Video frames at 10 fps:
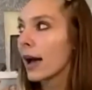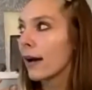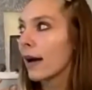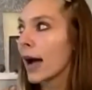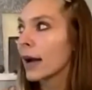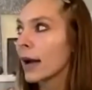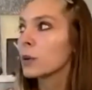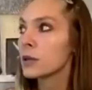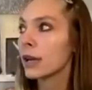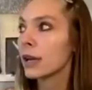I
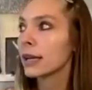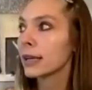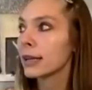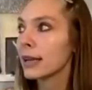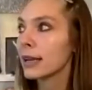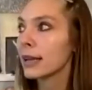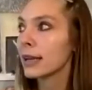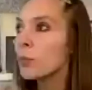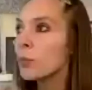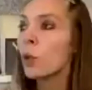was like,
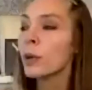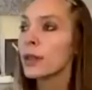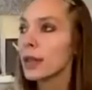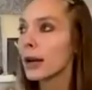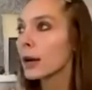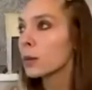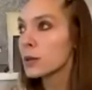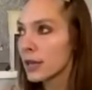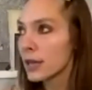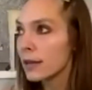in the moment that I
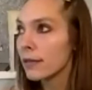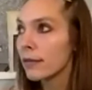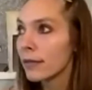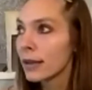was in,